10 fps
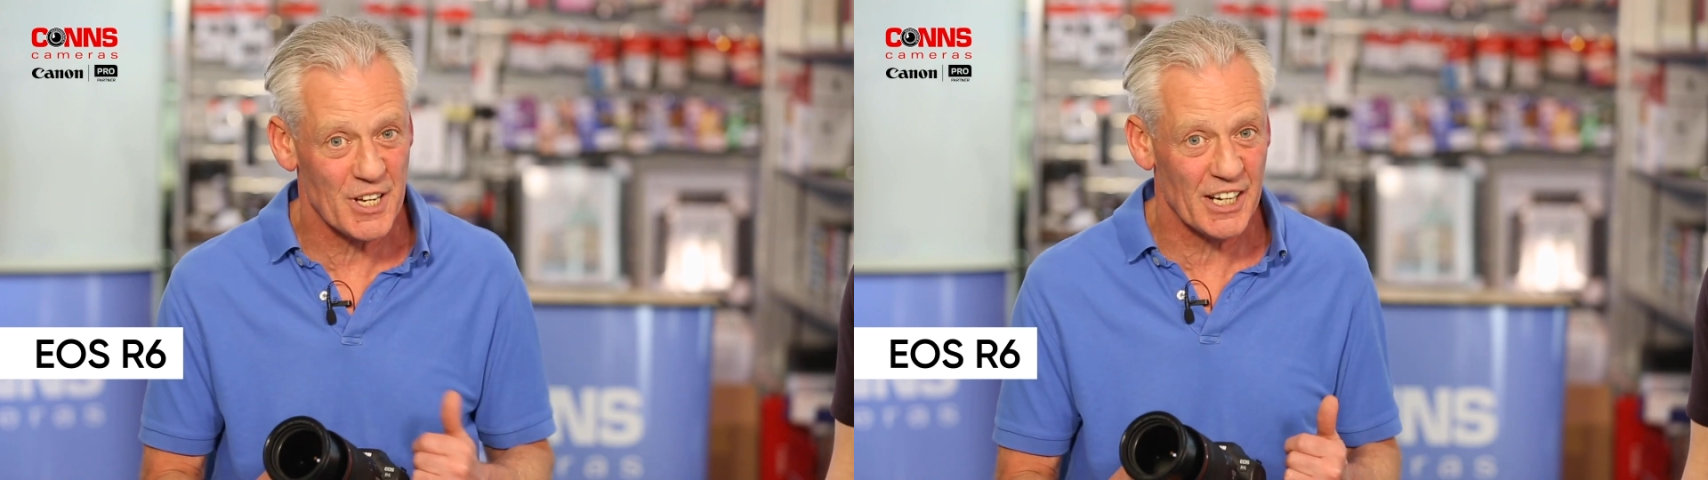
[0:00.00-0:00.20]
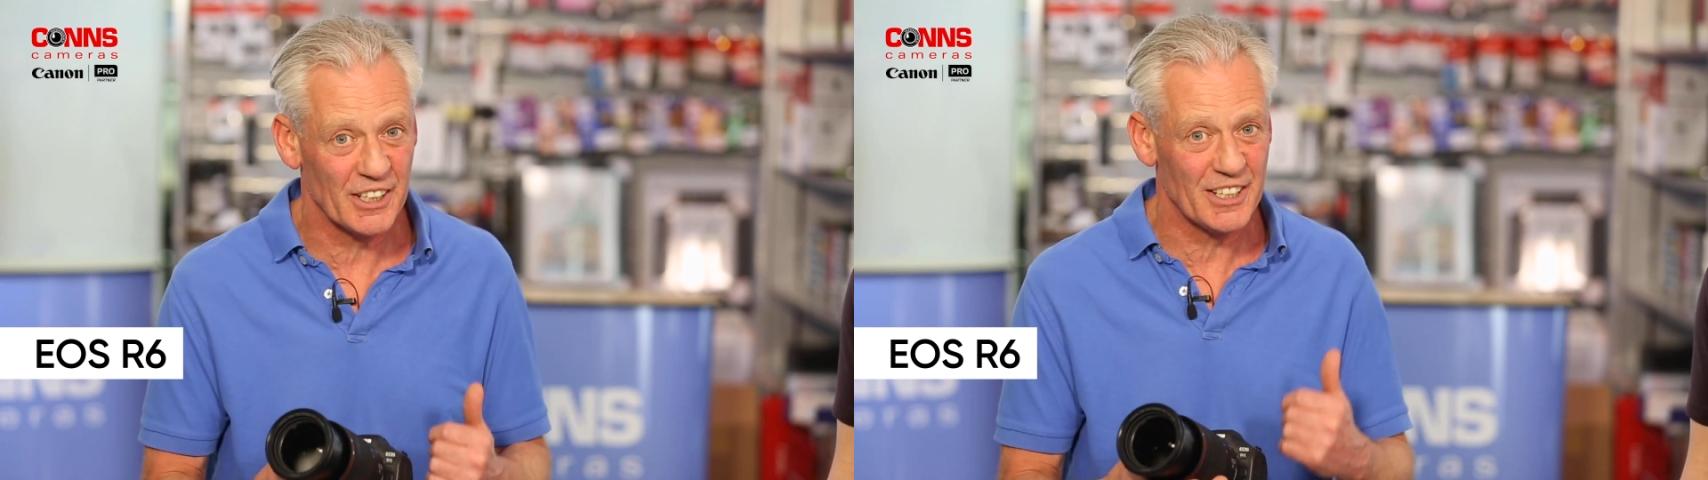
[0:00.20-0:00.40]

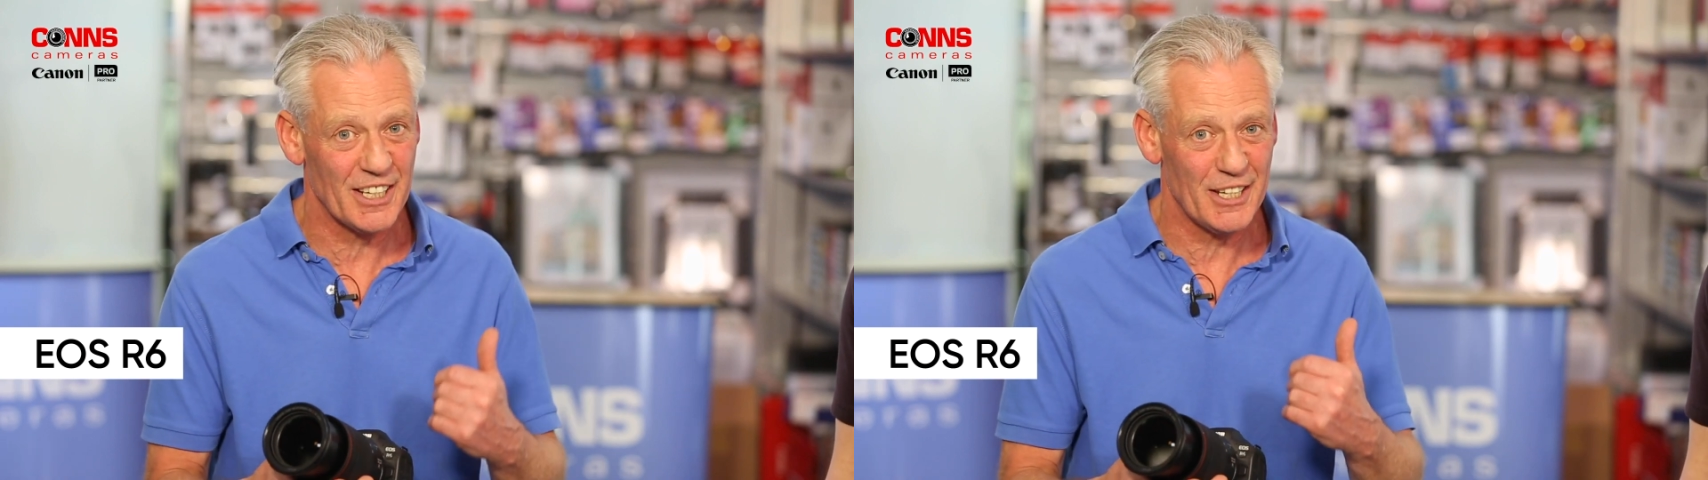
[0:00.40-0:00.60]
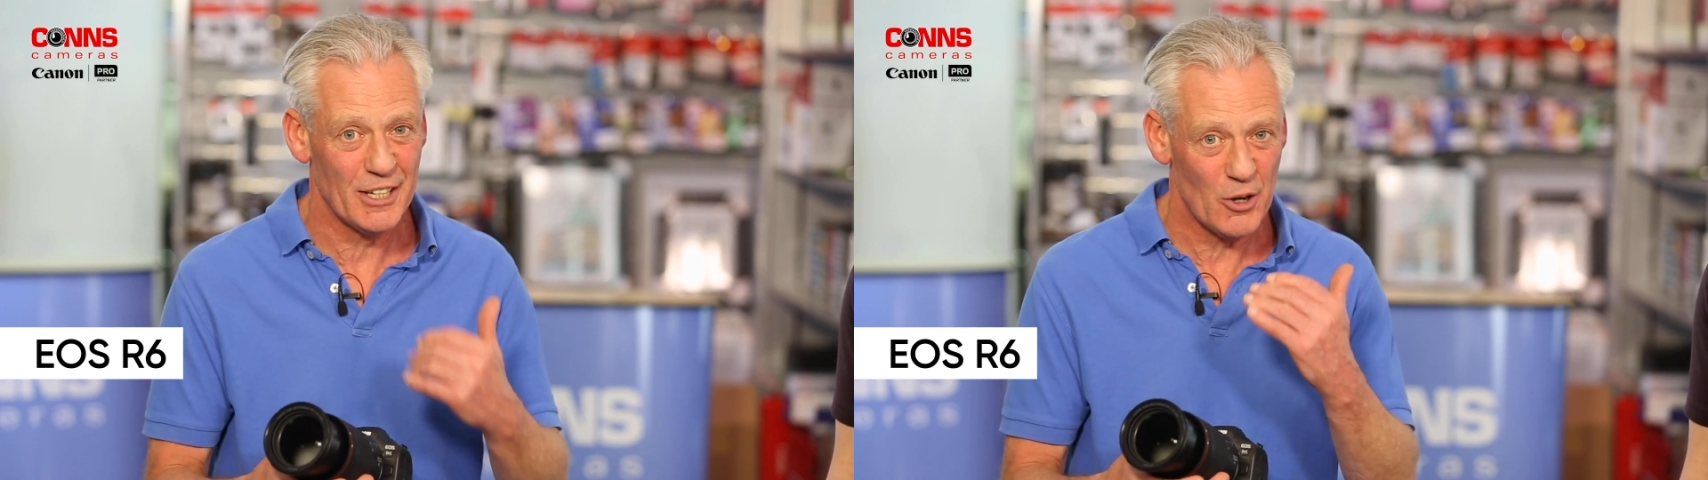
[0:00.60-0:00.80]
getting
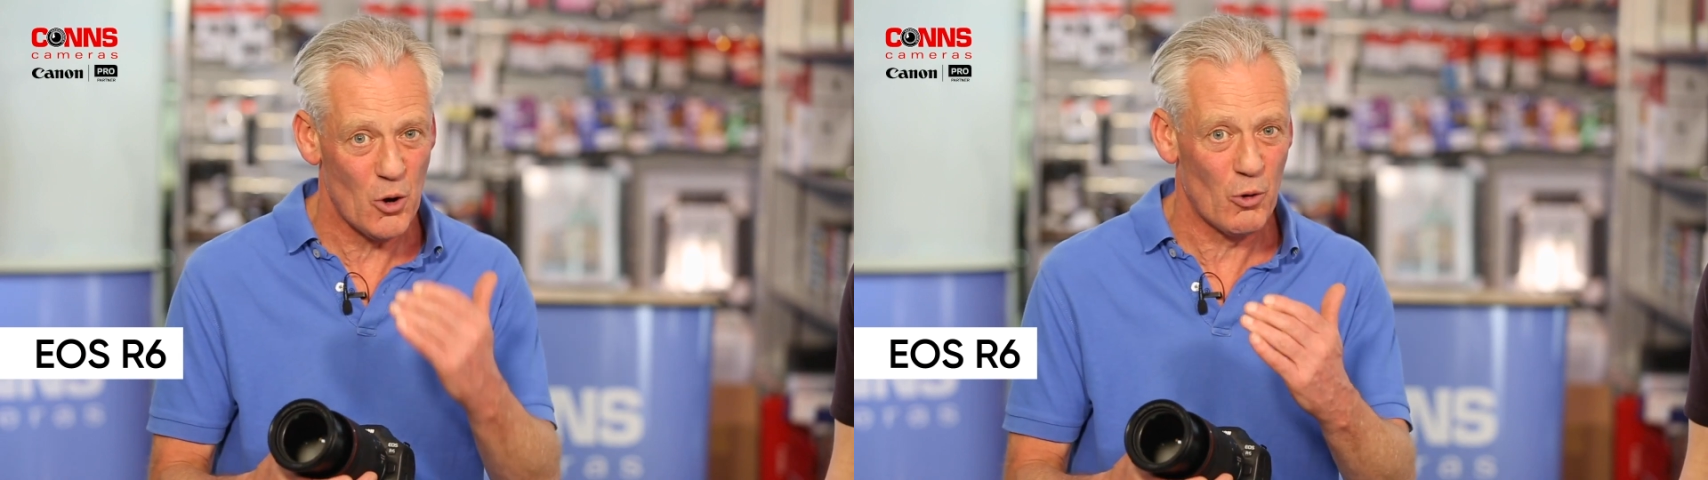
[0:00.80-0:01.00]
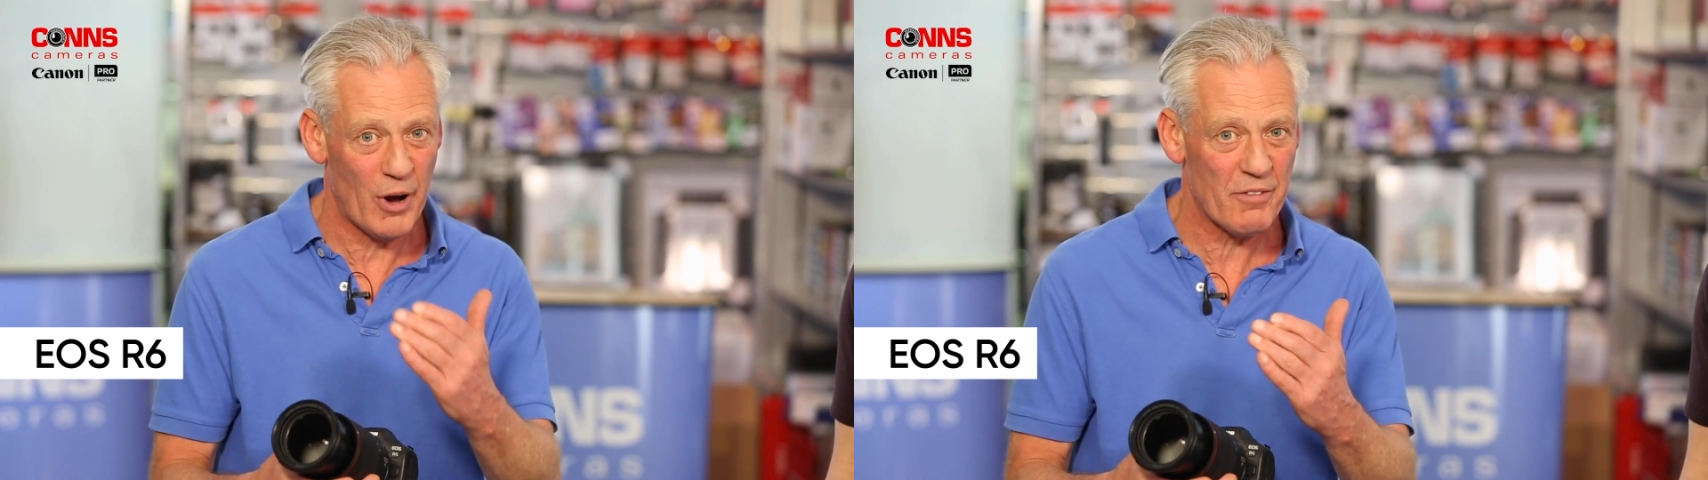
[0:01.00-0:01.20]
the
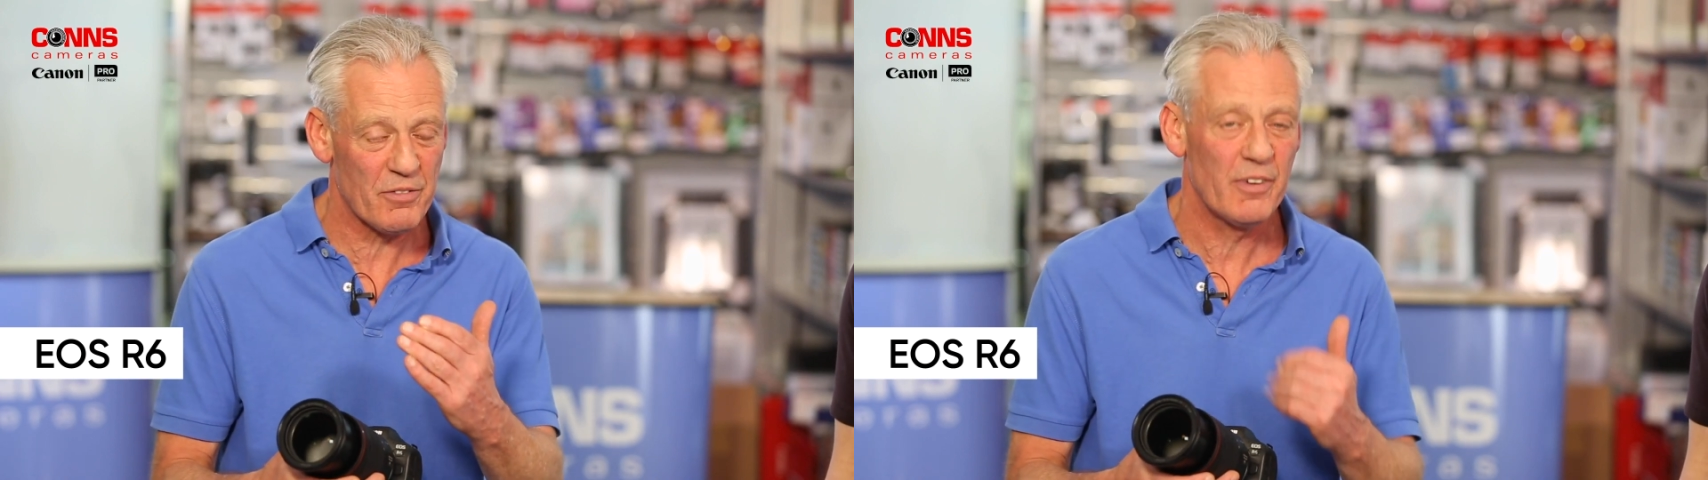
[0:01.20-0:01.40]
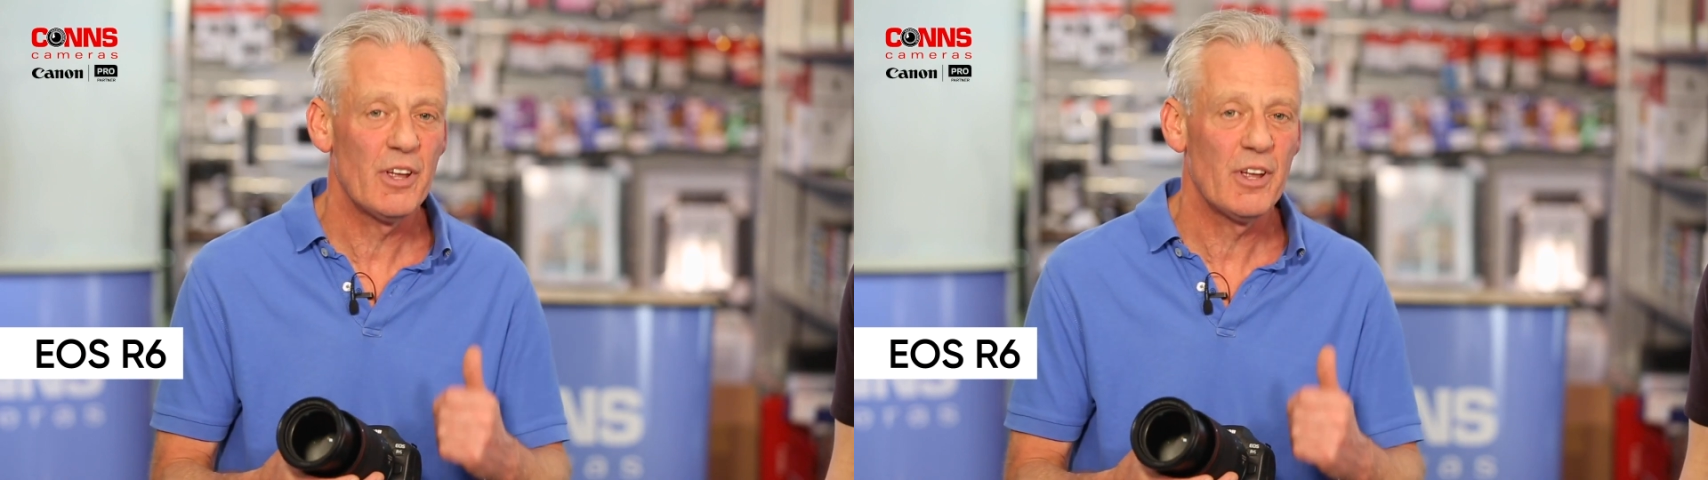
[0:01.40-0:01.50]
RF,